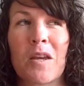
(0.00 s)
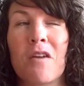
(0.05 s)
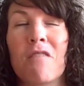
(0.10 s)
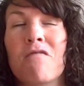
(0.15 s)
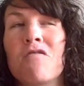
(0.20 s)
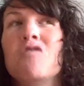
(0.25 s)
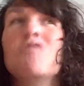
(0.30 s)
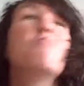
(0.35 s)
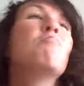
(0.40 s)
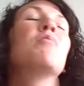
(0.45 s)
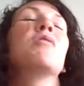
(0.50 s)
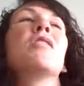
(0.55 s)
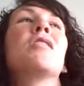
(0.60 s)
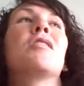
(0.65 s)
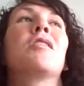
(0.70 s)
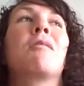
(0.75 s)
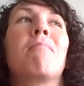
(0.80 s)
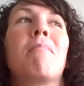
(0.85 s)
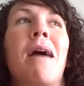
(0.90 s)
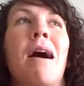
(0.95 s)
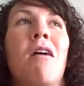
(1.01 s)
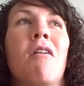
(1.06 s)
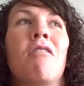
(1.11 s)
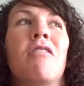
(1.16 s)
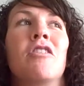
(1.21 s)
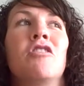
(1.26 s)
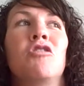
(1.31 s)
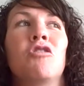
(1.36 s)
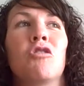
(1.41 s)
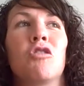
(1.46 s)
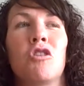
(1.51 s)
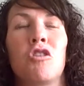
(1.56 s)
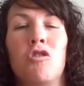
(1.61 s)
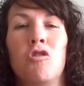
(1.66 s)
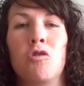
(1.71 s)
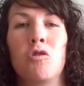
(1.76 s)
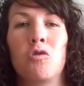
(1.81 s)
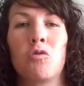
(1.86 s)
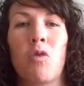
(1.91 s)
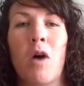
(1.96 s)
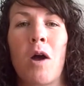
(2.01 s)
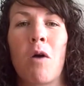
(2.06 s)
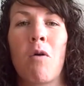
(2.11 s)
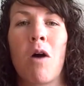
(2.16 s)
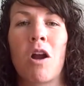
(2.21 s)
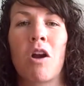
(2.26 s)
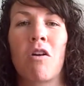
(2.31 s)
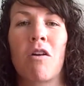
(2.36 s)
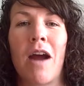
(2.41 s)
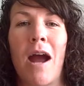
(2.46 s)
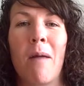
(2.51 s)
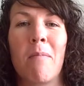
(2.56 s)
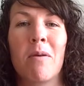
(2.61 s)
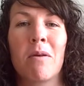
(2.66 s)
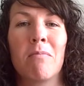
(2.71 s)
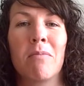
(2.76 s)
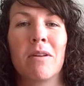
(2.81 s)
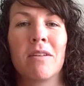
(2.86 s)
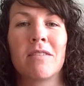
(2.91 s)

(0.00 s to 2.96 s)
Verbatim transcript: if you put your mouth into a huge whitewater rapid,